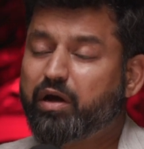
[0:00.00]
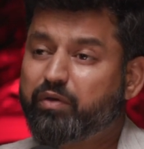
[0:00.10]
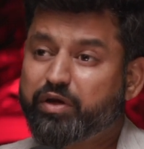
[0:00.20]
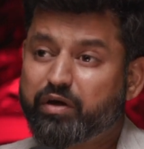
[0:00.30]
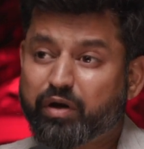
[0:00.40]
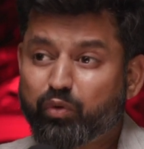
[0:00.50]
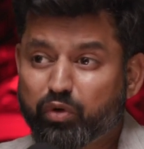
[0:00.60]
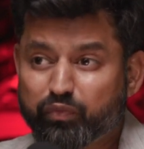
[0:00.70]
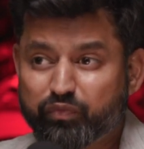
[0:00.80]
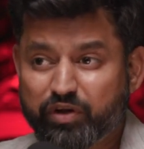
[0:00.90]
having a
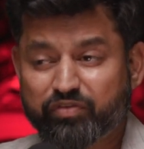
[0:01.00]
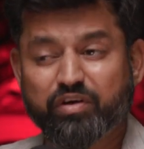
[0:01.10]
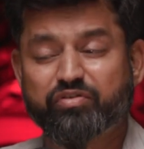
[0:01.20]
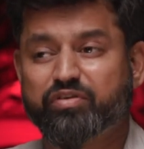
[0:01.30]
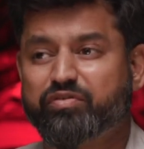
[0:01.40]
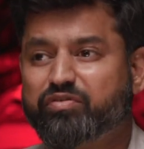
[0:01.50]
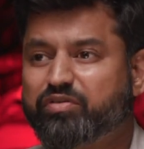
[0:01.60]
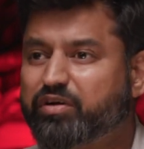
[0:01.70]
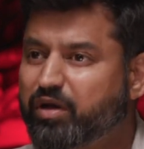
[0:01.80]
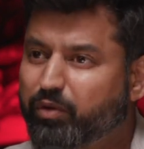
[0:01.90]
round of discussions
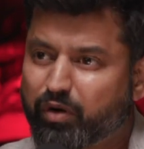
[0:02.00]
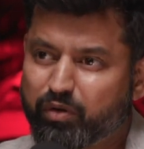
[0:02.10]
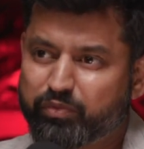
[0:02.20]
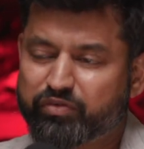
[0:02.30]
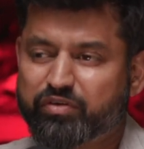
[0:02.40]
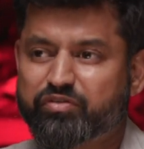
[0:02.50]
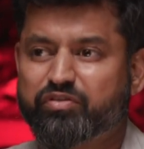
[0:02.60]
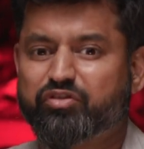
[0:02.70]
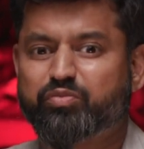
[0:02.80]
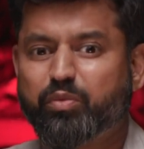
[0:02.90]
the table round of
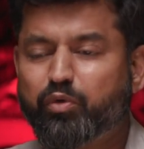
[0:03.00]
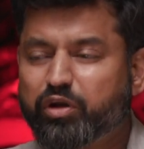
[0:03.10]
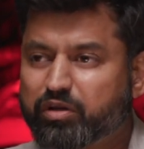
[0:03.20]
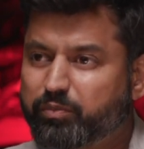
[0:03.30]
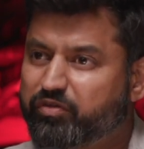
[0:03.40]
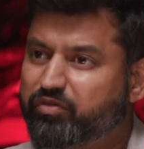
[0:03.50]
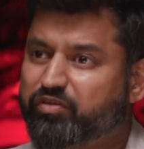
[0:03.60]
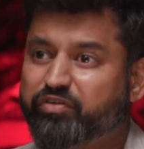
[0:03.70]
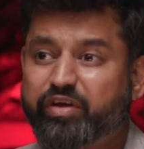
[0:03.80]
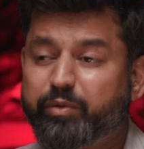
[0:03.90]
discussions promoting the
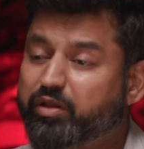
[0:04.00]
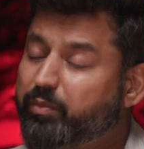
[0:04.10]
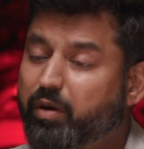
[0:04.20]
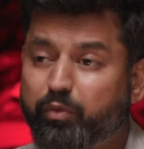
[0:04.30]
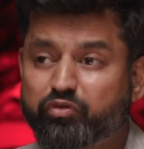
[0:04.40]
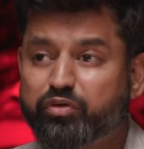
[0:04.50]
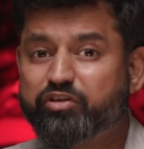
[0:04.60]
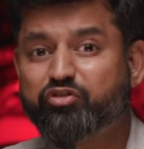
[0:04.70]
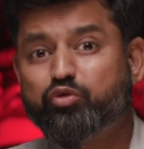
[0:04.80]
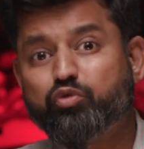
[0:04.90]
businesses giving them
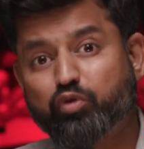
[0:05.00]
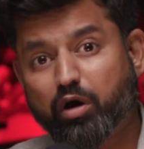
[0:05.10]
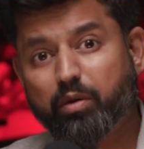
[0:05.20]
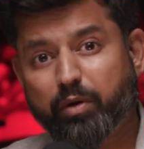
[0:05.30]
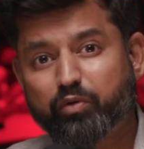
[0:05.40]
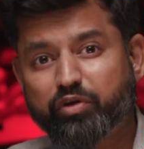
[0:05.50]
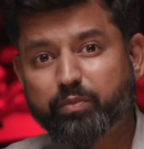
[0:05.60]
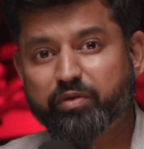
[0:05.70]
opportunities to talk about their